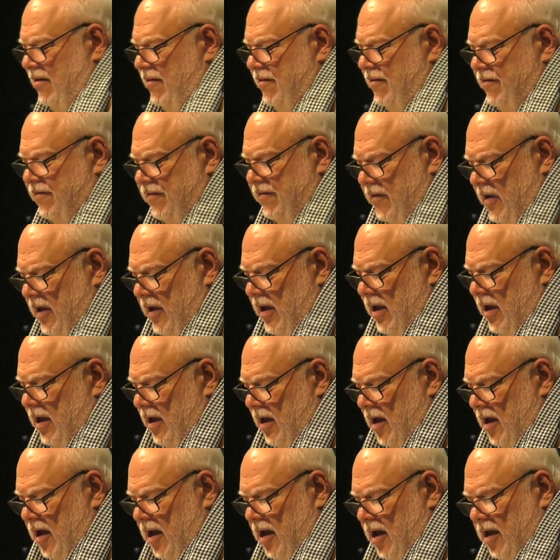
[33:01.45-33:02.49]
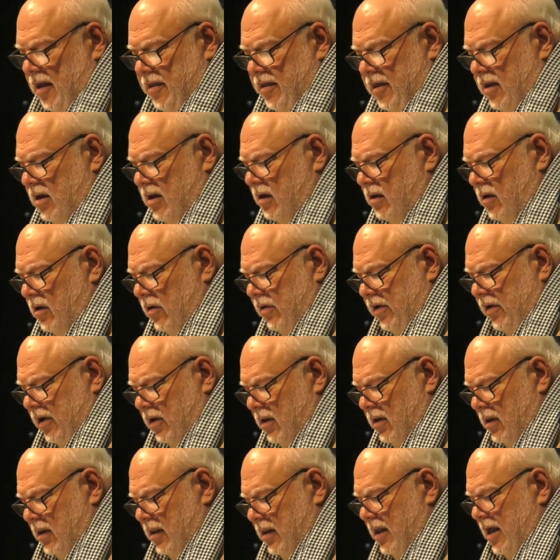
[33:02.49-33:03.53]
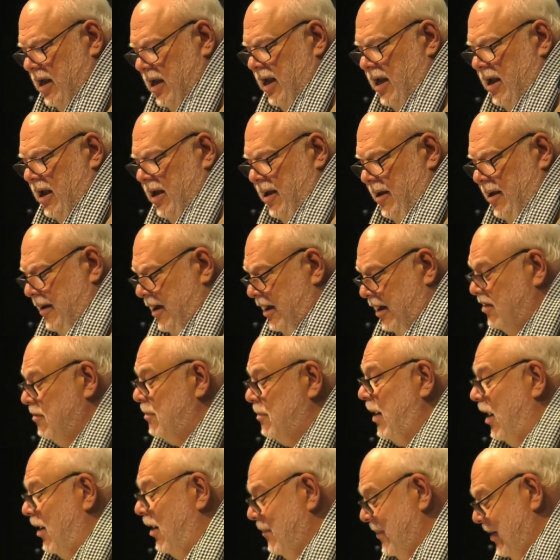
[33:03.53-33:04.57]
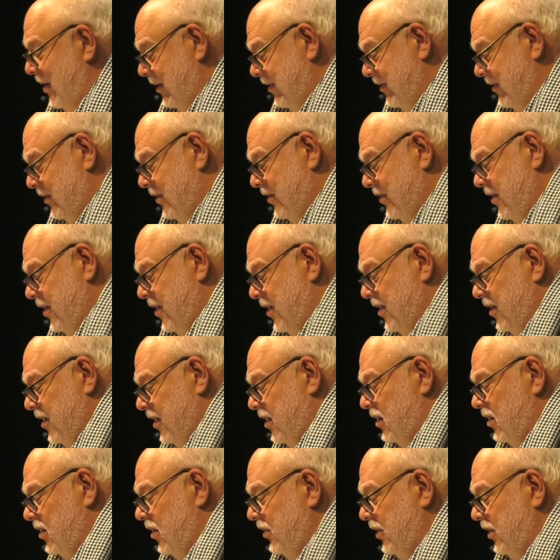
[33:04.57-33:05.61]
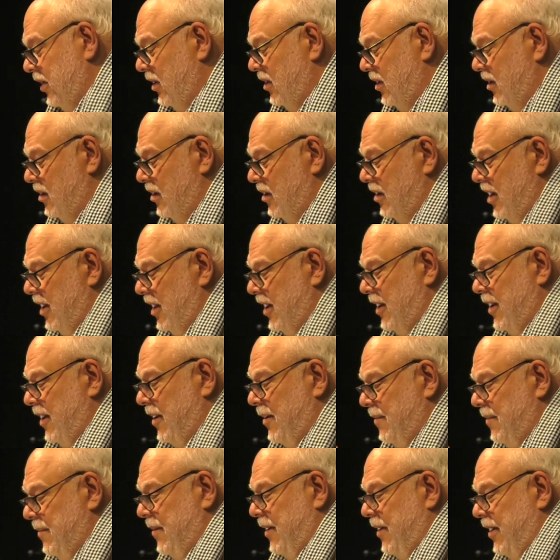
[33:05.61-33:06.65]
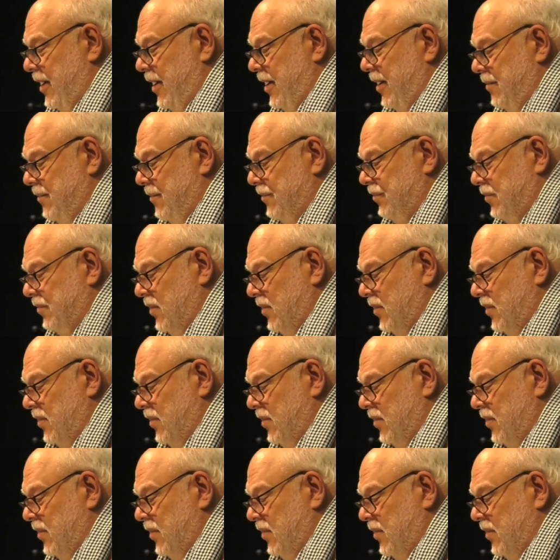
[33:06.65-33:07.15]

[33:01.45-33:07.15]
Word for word: of uh, the colonial uh, experiment or the, the colonial uh, um,